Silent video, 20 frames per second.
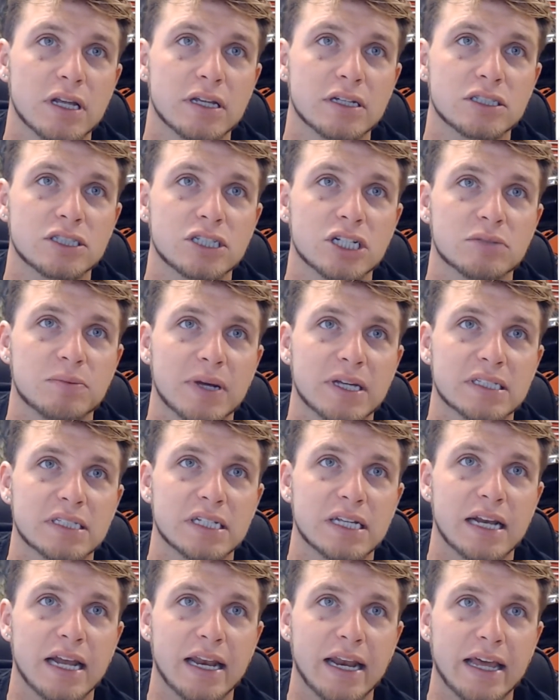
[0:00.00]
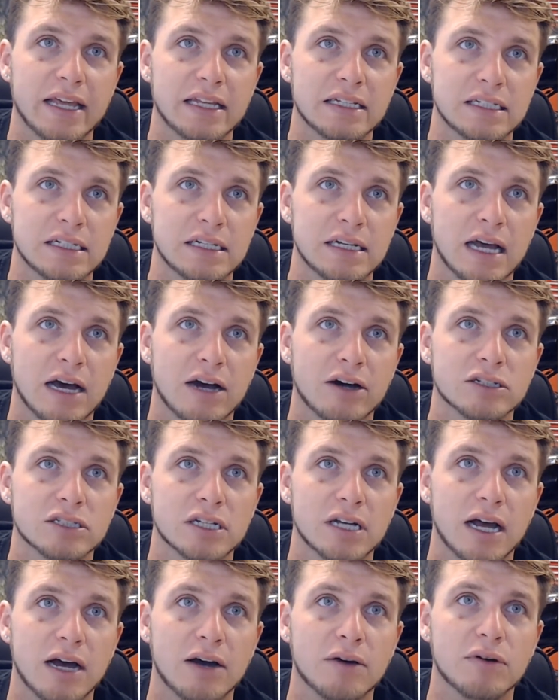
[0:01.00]
just by seeing that $18 an
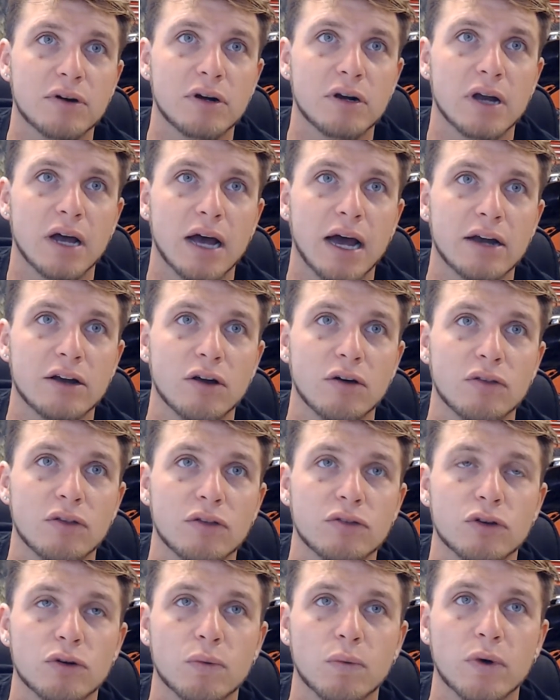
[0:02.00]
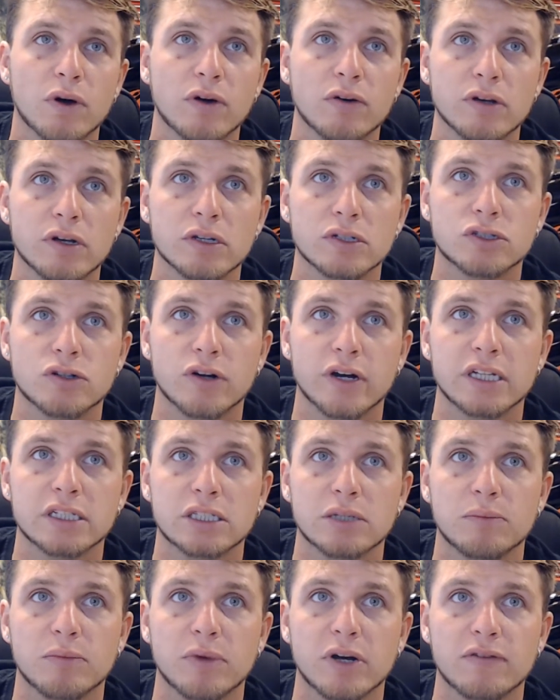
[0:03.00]
hour, I know that they're willing to train
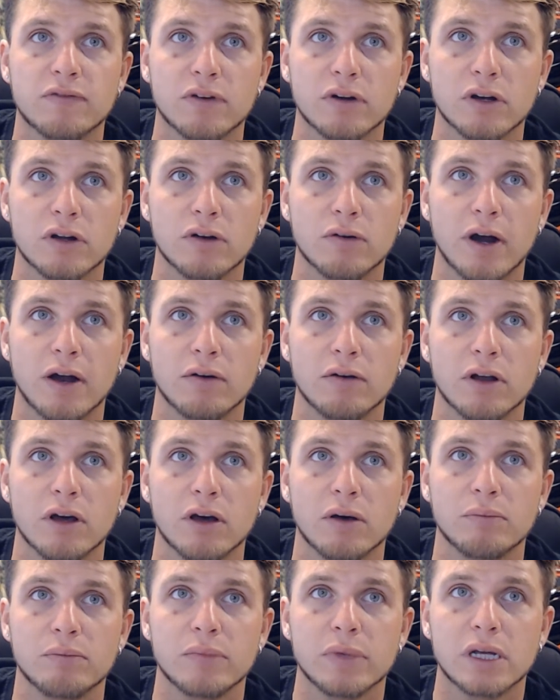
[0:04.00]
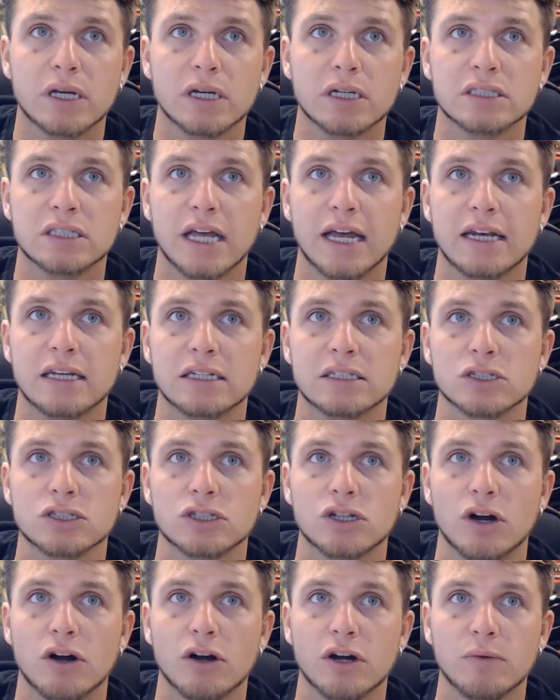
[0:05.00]
somebody from the ground up because that is a
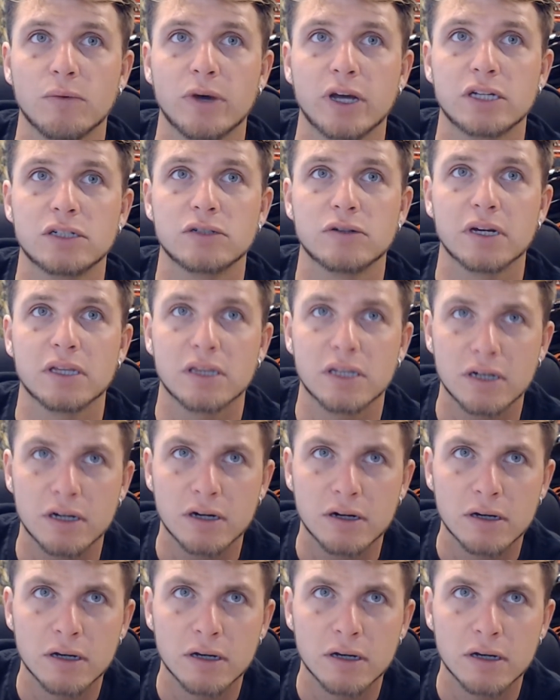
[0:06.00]
starting wage right there.